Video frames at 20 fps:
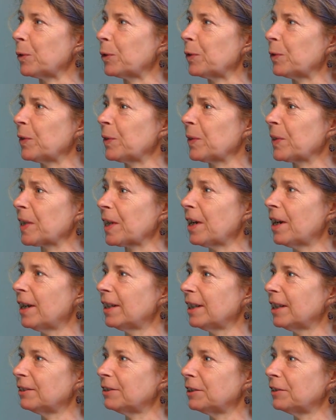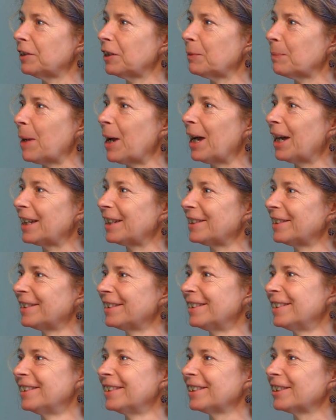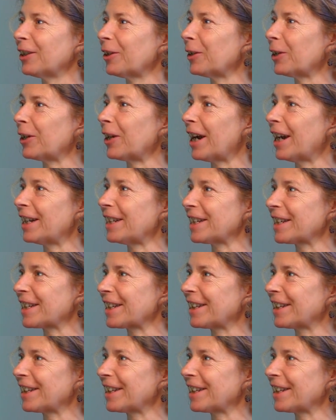roofs all over Vermont. Solarized.